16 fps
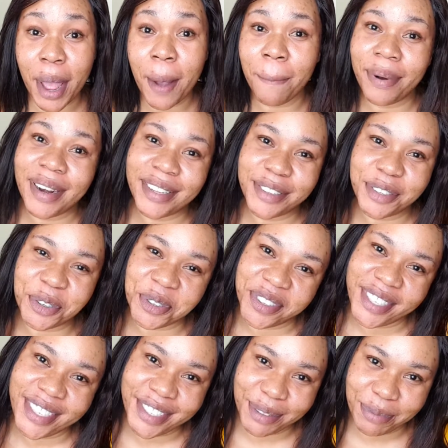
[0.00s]
please
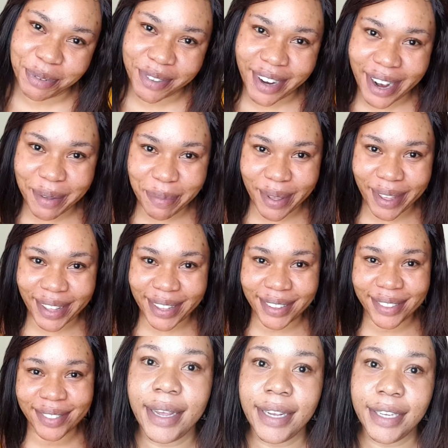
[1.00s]
consider subscribing.
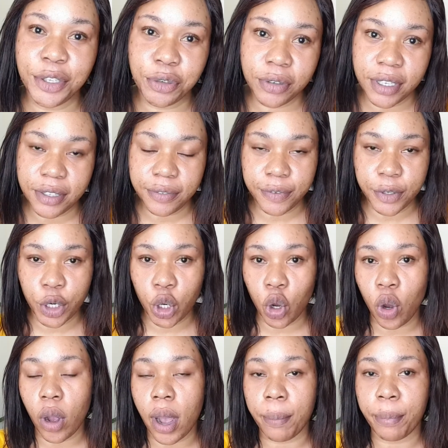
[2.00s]
In today's
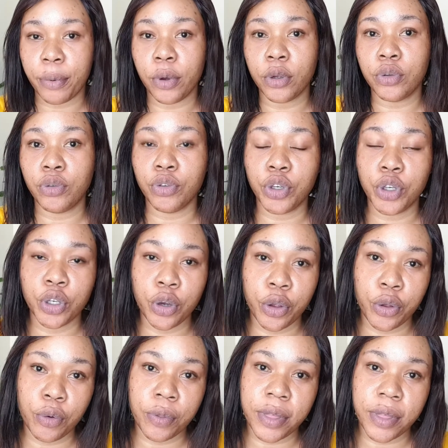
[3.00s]
video I'm going to show you